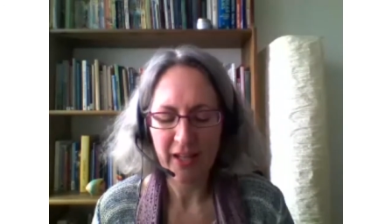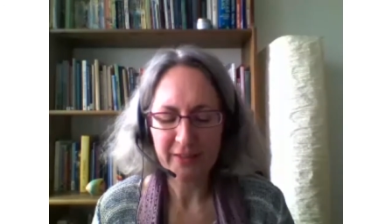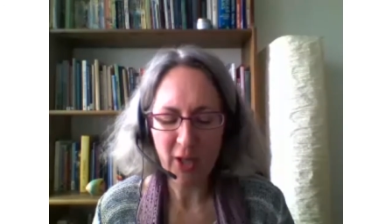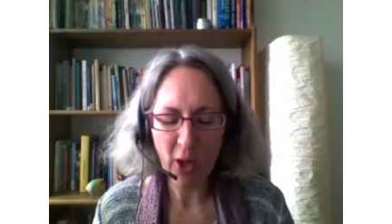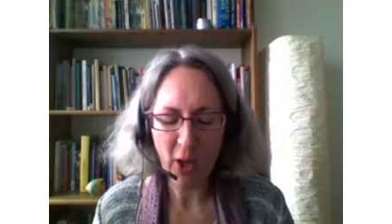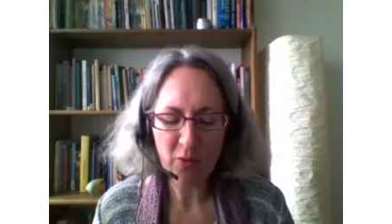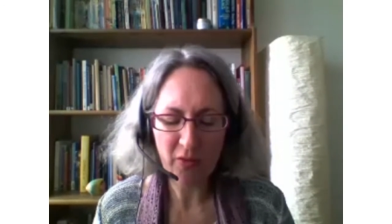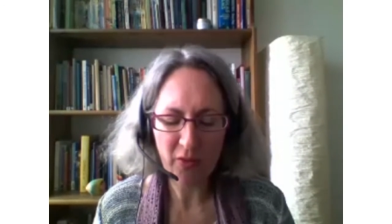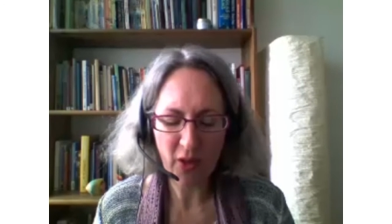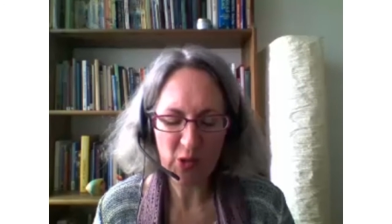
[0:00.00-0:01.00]
Know that
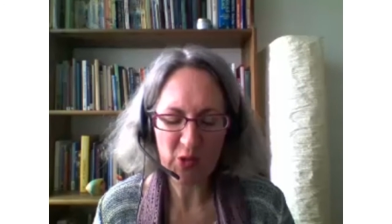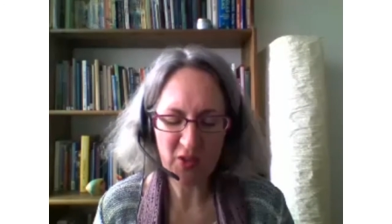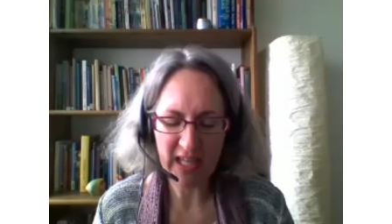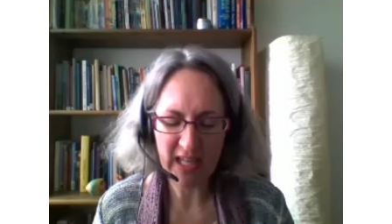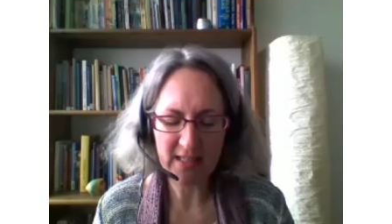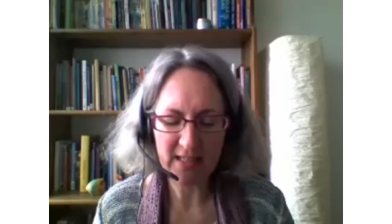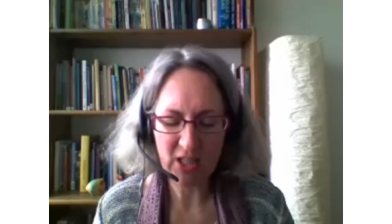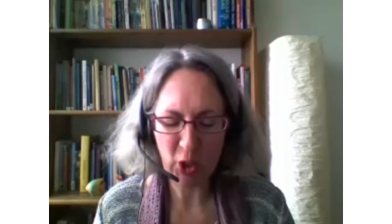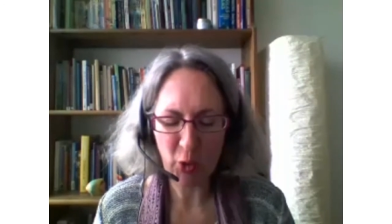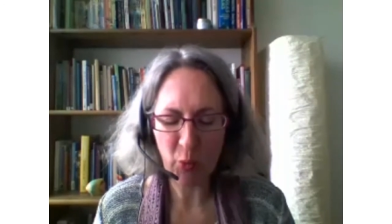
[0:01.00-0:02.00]
those things that
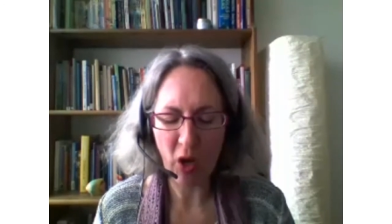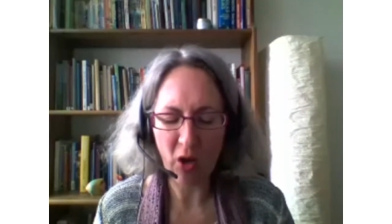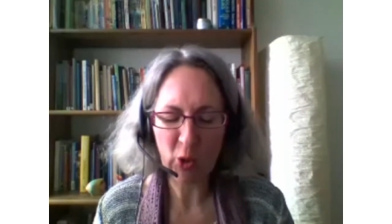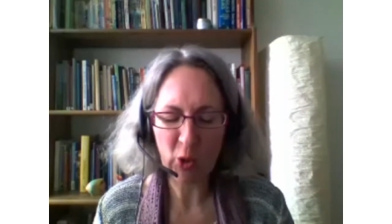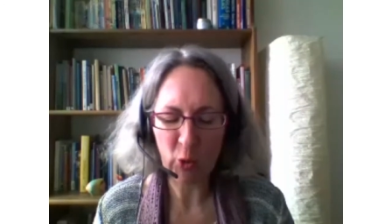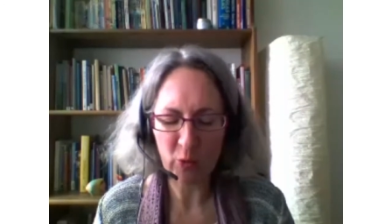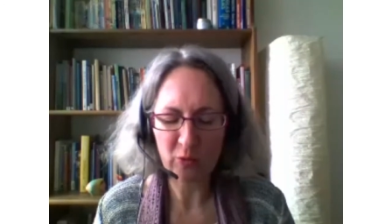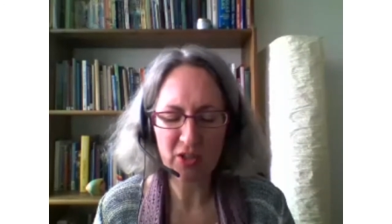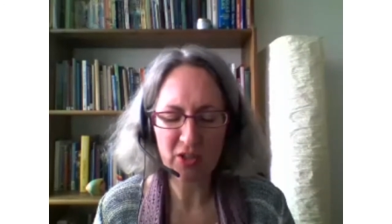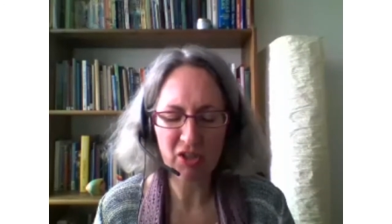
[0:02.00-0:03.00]
you are
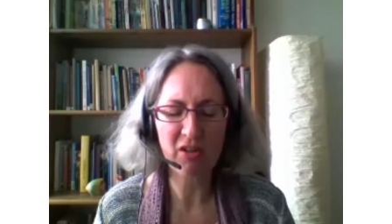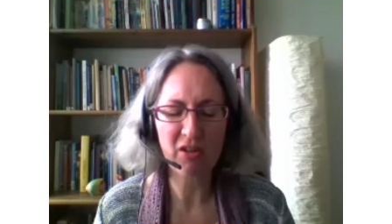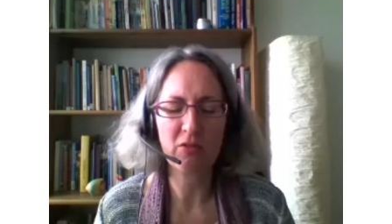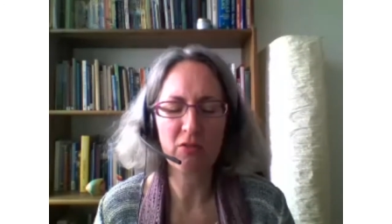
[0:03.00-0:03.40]
called to do